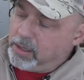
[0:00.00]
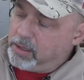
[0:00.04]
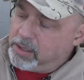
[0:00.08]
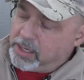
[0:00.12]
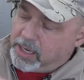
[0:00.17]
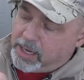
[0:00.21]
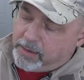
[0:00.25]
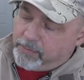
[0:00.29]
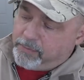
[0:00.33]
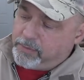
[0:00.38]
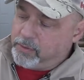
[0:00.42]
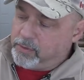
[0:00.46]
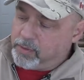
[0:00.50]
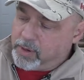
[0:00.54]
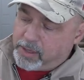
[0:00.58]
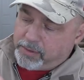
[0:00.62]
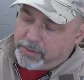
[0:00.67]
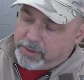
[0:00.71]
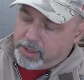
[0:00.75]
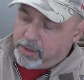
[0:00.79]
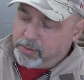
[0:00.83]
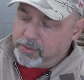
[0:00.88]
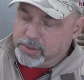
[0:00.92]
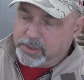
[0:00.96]
on having
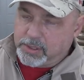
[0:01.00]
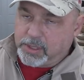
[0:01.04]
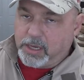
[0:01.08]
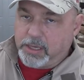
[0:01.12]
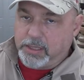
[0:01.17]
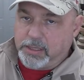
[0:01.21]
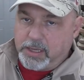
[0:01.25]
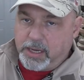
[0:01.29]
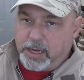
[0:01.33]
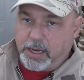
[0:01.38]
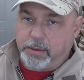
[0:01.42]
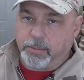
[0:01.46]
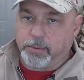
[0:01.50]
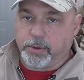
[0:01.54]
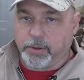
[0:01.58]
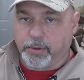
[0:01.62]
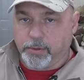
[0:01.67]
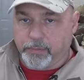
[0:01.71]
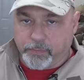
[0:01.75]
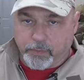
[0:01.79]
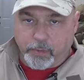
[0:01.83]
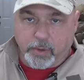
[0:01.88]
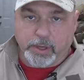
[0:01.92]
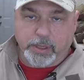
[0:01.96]
around the outside diameter of
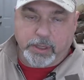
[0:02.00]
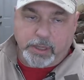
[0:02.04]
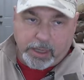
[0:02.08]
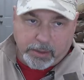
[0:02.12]
the foot,